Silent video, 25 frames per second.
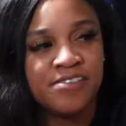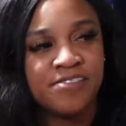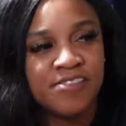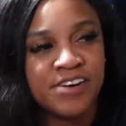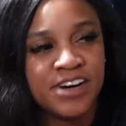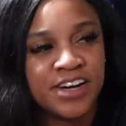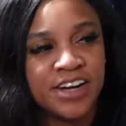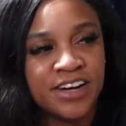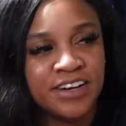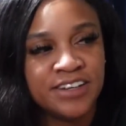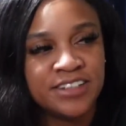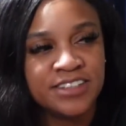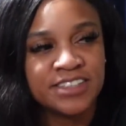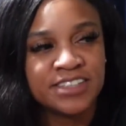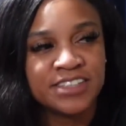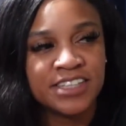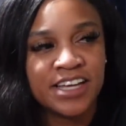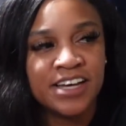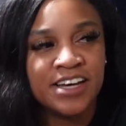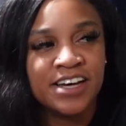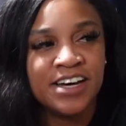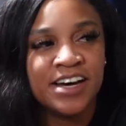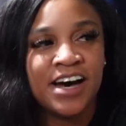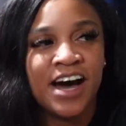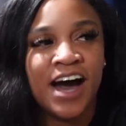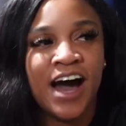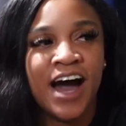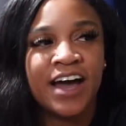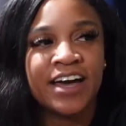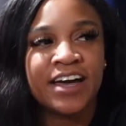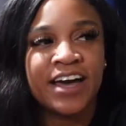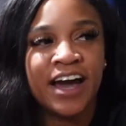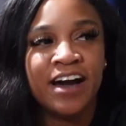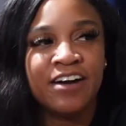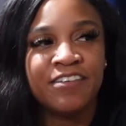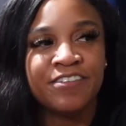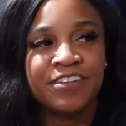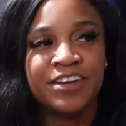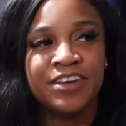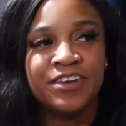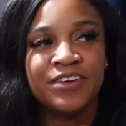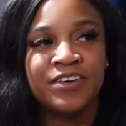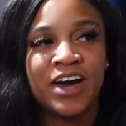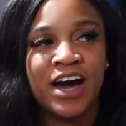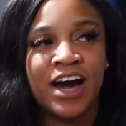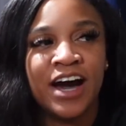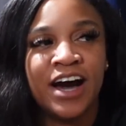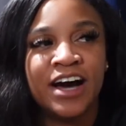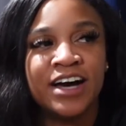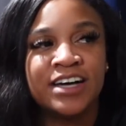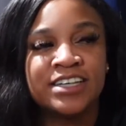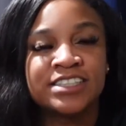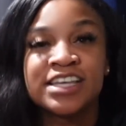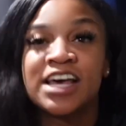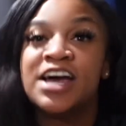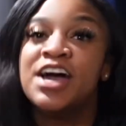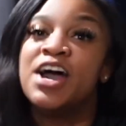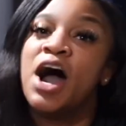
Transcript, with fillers: what else uh, I got for you guys.